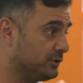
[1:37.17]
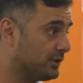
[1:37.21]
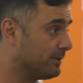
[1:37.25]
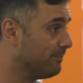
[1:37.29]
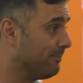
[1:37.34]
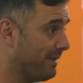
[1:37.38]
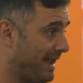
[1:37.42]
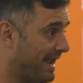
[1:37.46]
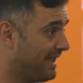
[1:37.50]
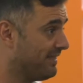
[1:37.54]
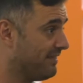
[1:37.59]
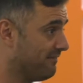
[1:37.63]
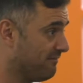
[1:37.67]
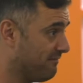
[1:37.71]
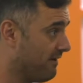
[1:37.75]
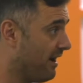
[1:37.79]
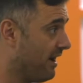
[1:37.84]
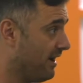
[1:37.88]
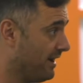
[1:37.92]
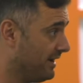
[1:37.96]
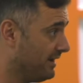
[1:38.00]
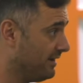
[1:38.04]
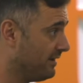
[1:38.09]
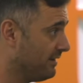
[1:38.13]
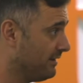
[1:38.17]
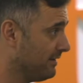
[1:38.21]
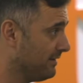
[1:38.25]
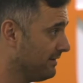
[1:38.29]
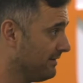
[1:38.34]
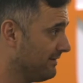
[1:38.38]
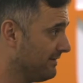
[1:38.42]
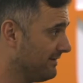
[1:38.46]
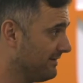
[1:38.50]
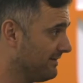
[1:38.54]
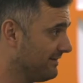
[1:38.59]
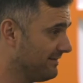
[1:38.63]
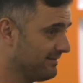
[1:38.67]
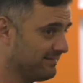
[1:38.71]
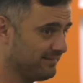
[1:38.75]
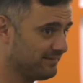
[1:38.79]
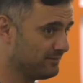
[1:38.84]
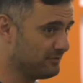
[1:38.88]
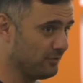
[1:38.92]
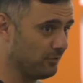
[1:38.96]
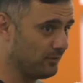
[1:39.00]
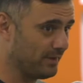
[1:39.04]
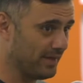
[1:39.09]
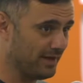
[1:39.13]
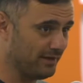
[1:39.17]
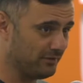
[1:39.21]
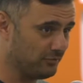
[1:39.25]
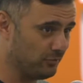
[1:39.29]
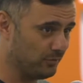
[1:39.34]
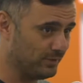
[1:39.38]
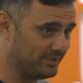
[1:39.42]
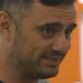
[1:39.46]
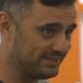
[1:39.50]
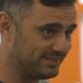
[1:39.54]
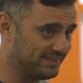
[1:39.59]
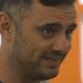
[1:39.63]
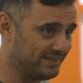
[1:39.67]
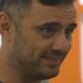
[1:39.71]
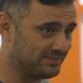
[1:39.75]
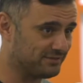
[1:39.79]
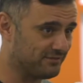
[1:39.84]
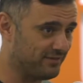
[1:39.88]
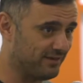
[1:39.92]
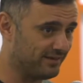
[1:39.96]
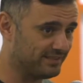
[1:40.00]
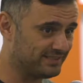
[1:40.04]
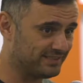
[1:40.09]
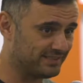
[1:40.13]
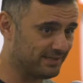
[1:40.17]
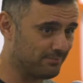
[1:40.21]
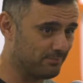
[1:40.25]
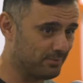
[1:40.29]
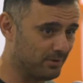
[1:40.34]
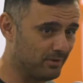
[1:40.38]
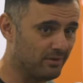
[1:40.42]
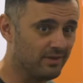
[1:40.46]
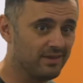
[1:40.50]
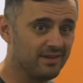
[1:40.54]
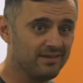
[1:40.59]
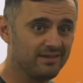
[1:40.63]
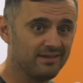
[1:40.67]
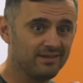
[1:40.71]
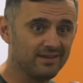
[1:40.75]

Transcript: you can pay the fine. Don't get it twisted, it's very simple.